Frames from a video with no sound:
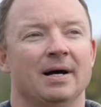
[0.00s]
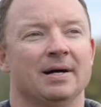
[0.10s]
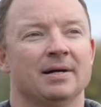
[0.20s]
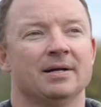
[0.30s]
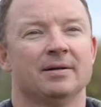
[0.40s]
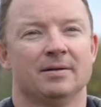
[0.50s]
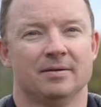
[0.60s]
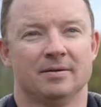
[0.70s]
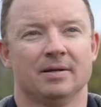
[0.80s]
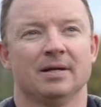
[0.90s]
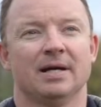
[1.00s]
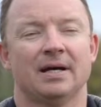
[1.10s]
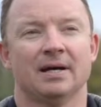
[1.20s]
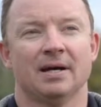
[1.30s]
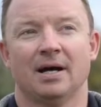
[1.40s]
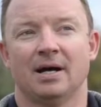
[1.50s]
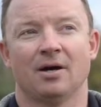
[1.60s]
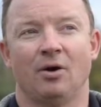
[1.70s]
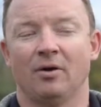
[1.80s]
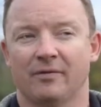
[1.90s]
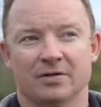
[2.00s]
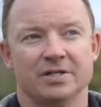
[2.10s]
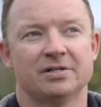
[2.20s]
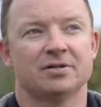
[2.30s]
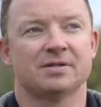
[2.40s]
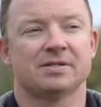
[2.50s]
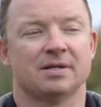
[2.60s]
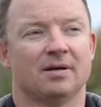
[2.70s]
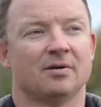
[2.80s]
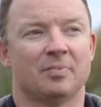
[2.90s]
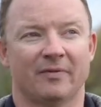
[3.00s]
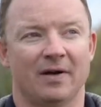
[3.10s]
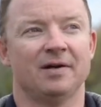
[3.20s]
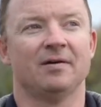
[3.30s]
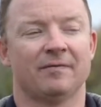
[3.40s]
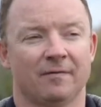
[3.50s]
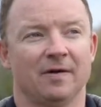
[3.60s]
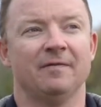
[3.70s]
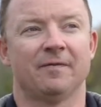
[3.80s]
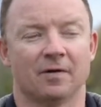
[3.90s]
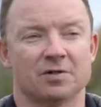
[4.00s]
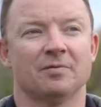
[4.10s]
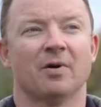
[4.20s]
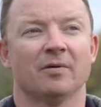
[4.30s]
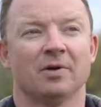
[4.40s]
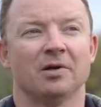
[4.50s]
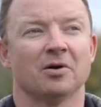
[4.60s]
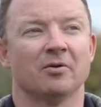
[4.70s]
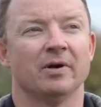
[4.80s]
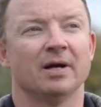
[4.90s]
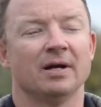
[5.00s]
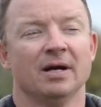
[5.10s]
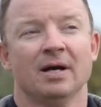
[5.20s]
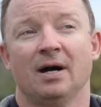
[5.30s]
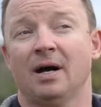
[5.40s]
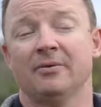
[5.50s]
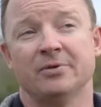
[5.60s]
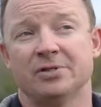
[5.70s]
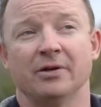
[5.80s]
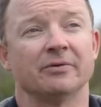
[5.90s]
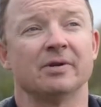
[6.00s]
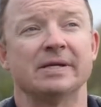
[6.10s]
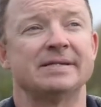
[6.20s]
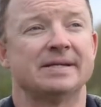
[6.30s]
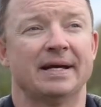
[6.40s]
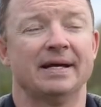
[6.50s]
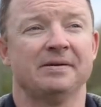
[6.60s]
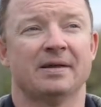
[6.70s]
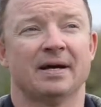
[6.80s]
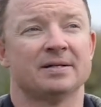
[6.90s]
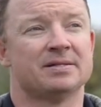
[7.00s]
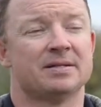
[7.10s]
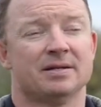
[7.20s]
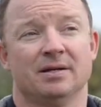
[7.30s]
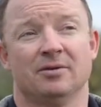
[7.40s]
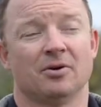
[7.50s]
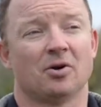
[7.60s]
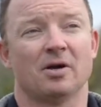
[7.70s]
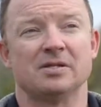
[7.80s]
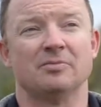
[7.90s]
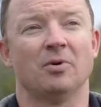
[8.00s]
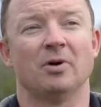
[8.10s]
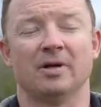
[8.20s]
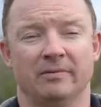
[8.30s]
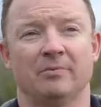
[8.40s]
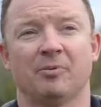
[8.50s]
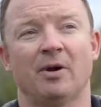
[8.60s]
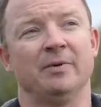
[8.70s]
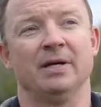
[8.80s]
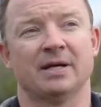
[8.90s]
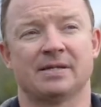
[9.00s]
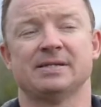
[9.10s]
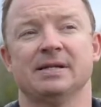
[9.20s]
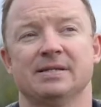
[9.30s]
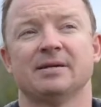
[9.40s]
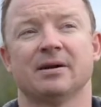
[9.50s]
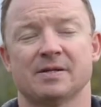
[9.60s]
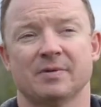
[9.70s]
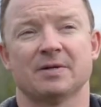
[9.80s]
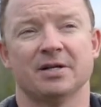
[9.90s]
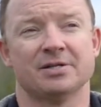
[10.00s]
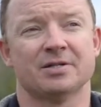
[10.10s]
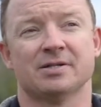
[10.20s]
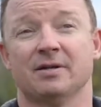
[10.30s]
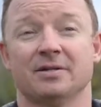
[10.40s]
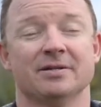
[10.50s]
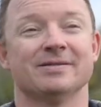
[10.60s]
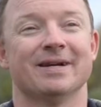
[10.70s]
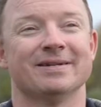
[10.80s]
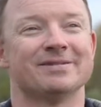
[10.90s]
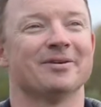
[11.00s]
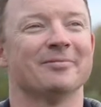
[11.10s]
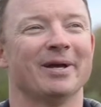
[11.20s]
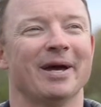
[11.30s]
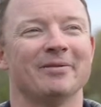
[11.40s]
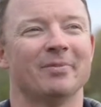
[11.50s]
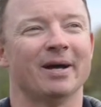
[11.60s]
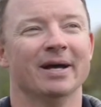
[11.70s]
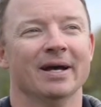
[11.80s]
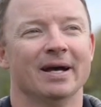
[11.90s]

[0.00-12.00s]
Uh, yeah, uh, all of our teachers are provided a free furnished apartment in Korea. I would generally say that, you know, across the board, it, it probably exceeds their expectations, not to use that term again, but